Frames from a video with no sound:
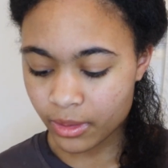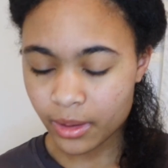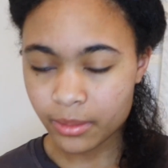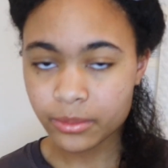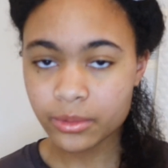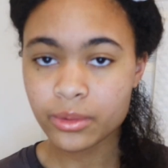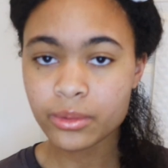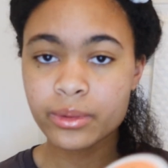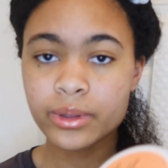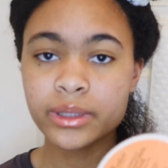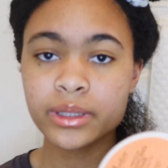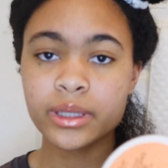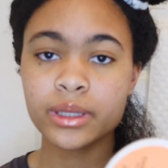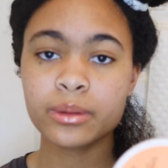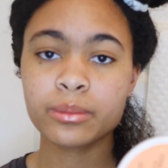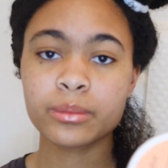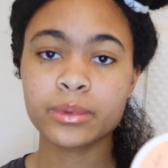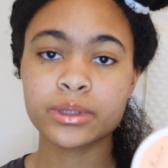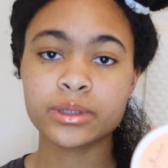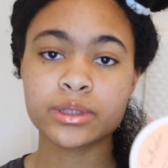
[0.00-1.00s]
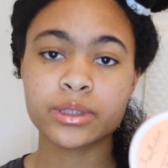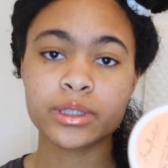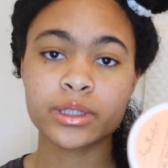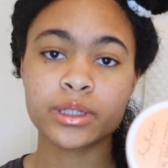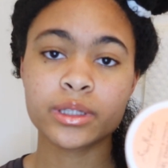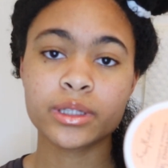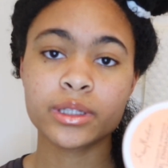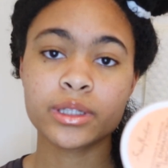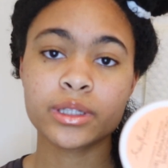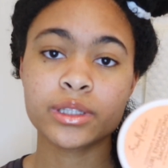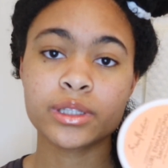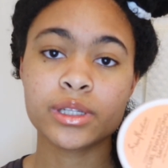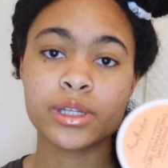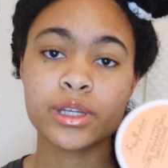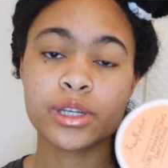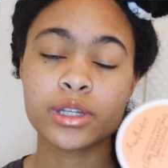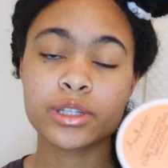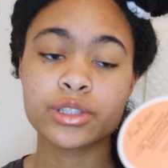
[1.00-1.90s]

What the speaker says: I'm going in with the